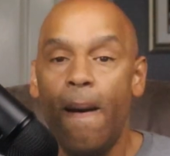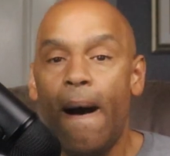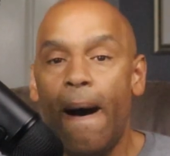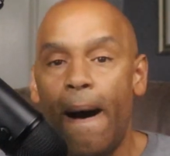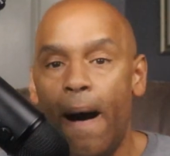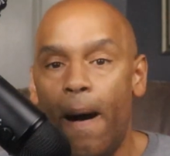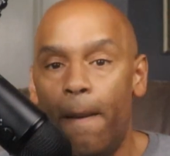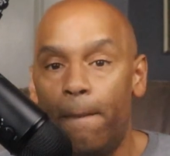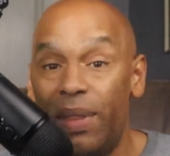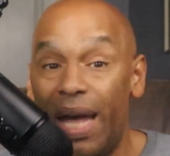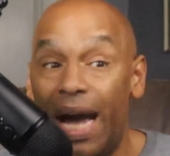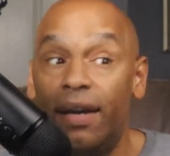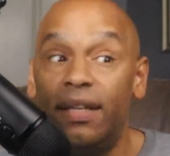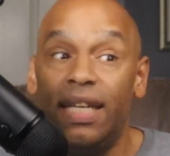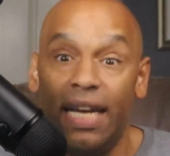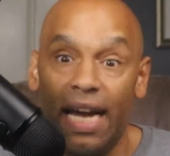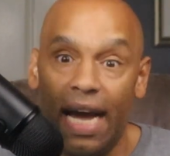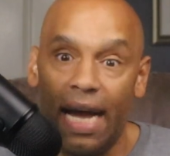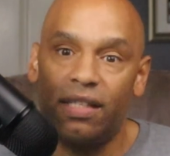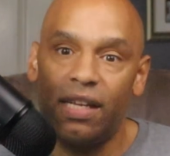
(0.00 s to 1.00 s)
Now
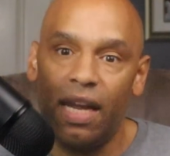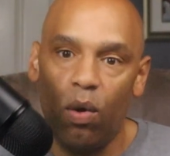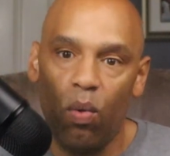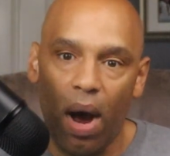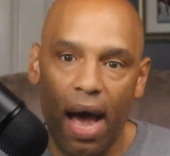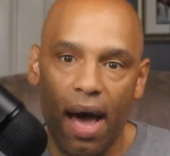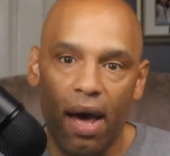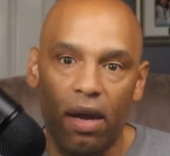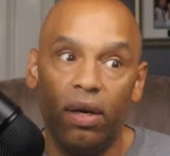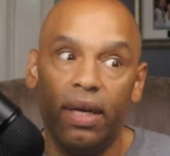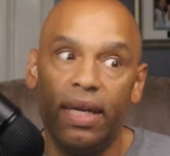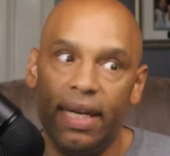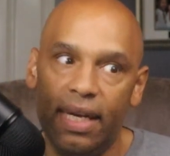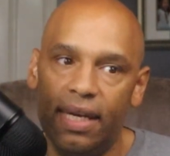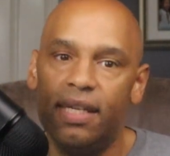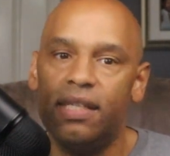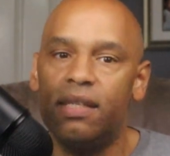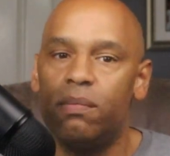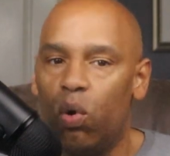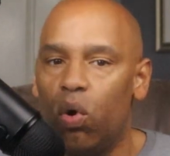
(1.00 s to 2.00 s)
Deontay Wilder
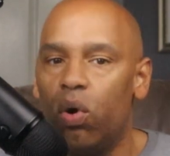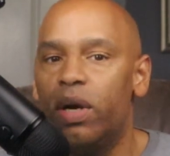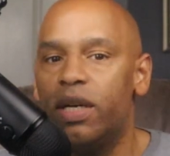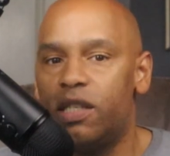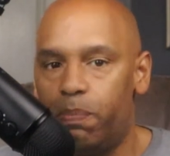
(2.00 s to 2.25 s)
is more